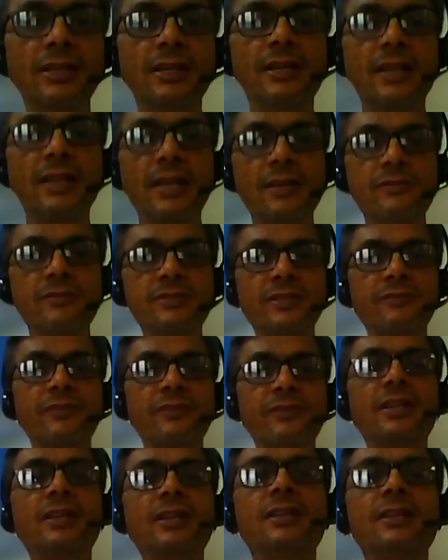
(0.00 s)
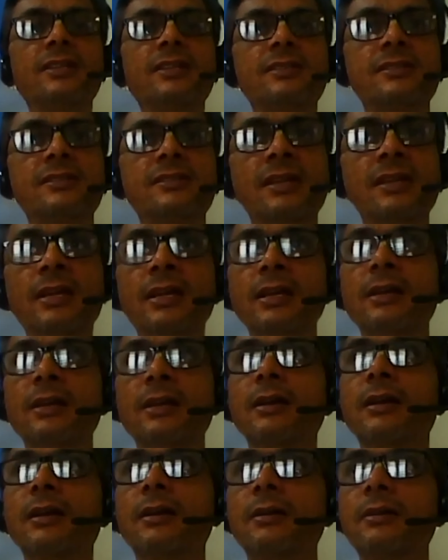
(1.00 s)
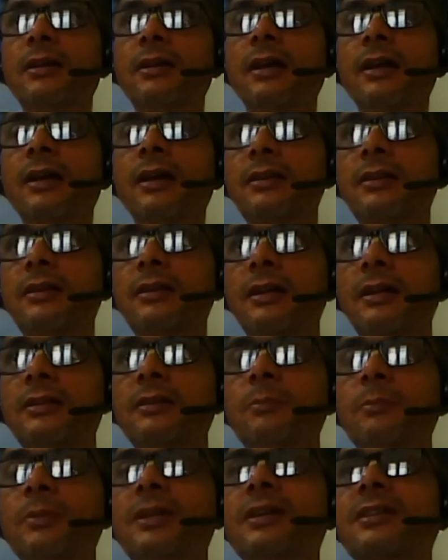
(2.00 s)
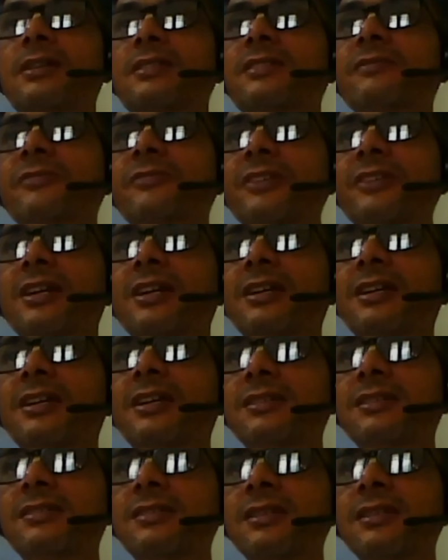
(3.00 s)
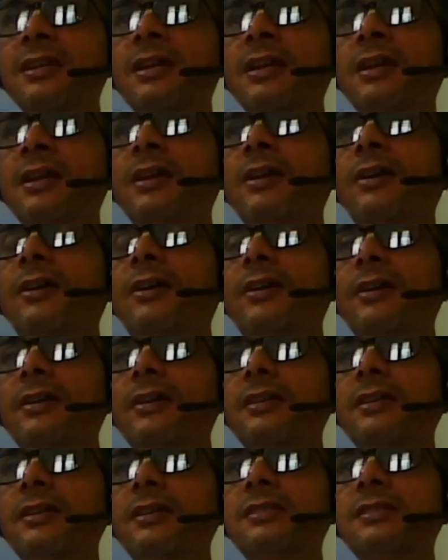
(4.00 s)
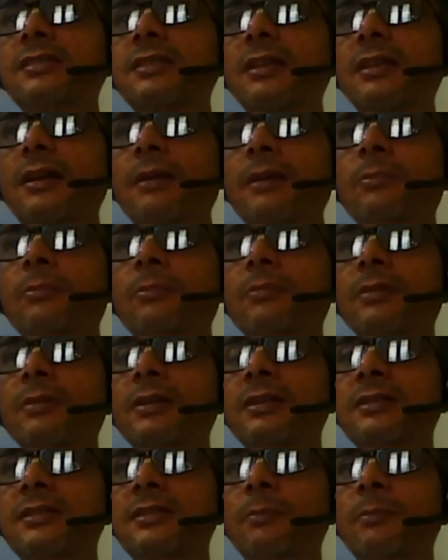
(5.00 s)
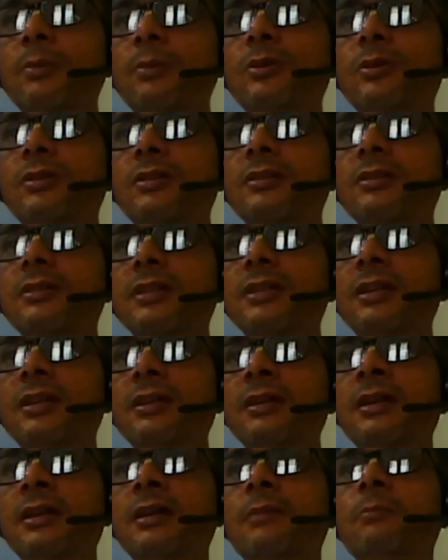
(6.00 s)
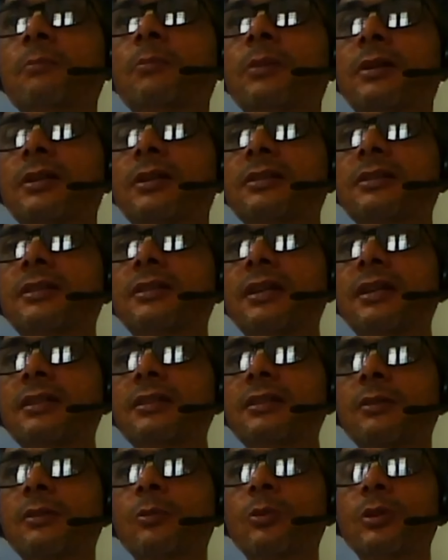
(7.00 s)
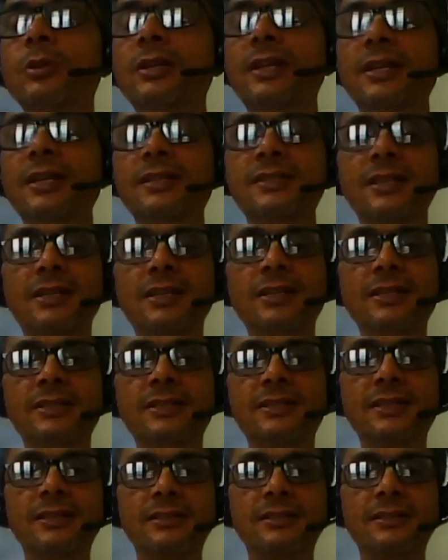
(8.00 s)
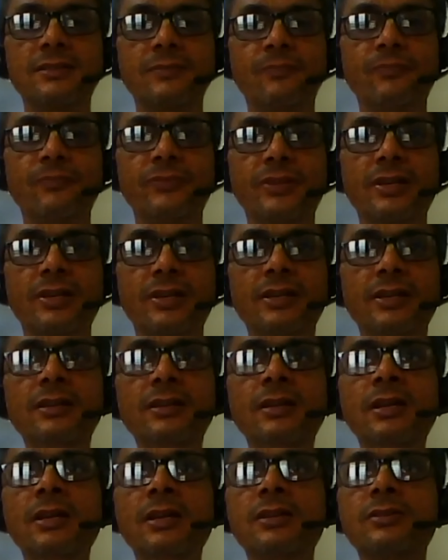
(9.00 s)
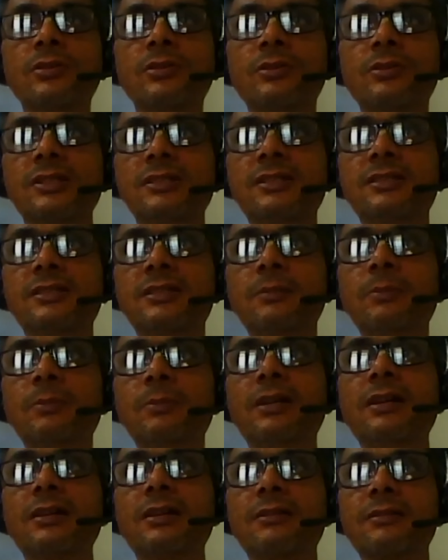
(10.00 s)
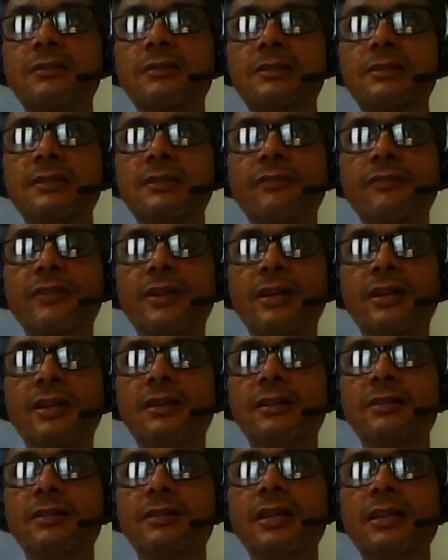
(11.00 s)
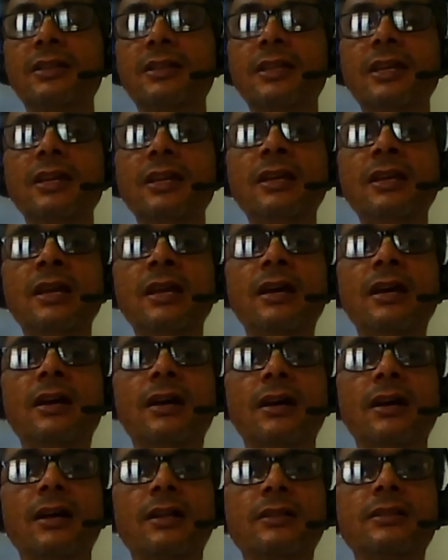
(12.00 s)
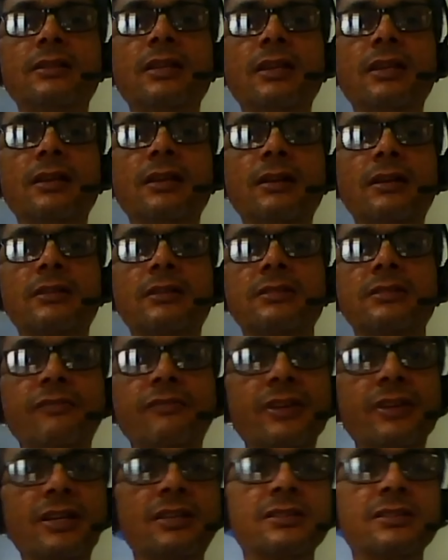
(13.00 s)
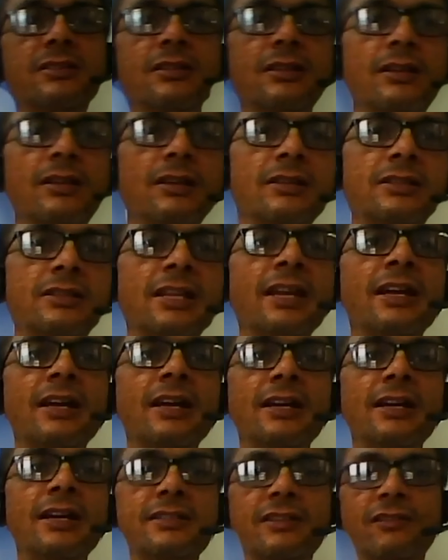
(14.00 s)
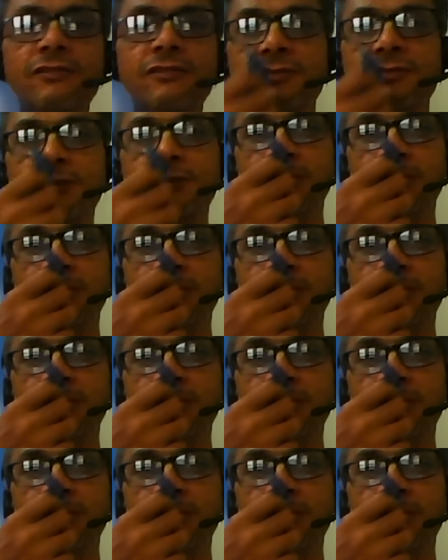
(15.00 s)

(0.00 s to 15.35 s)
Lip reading: grave suffering is the bigger suffering is about the birth, death, old age, and disease. Right, so this is the bigger suffering than the sufferings, three kinds of